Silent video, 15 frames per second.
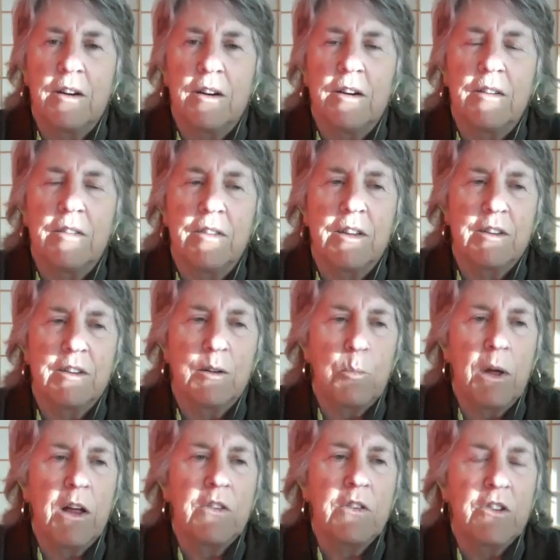that
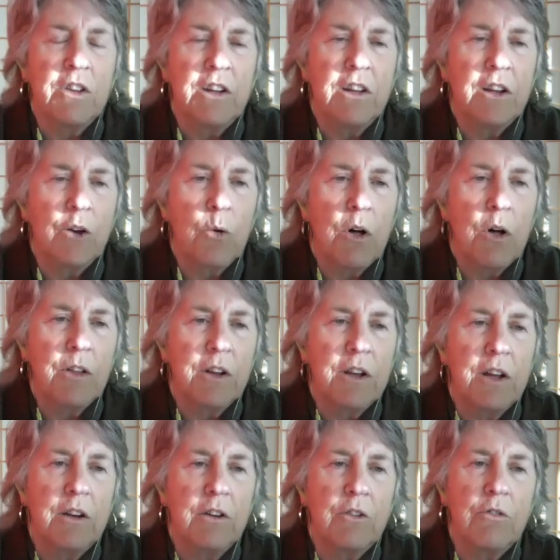depends on inequality
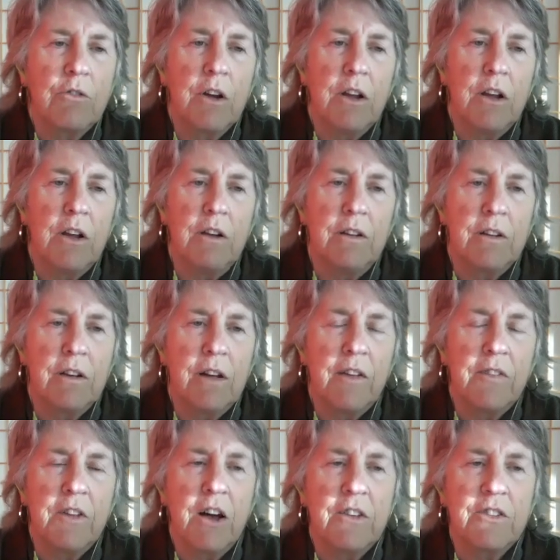and greed, and
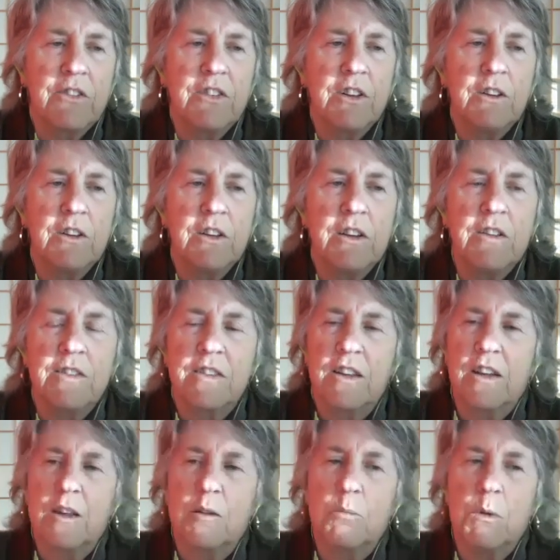the hostilities that
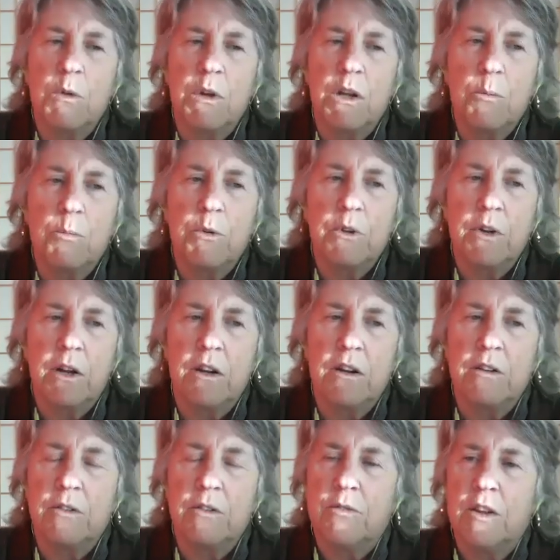can be manipulated
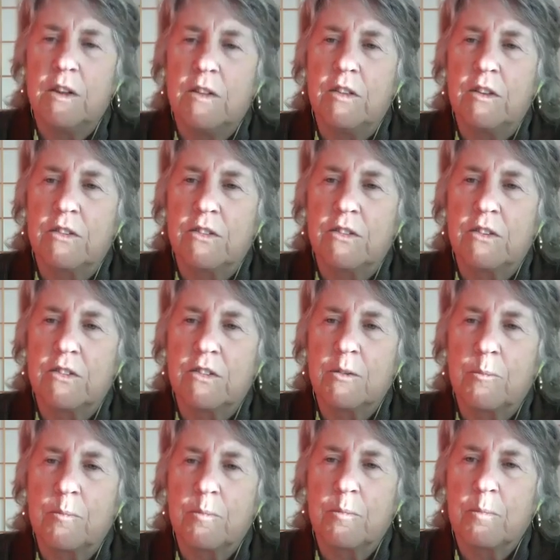to feed this system.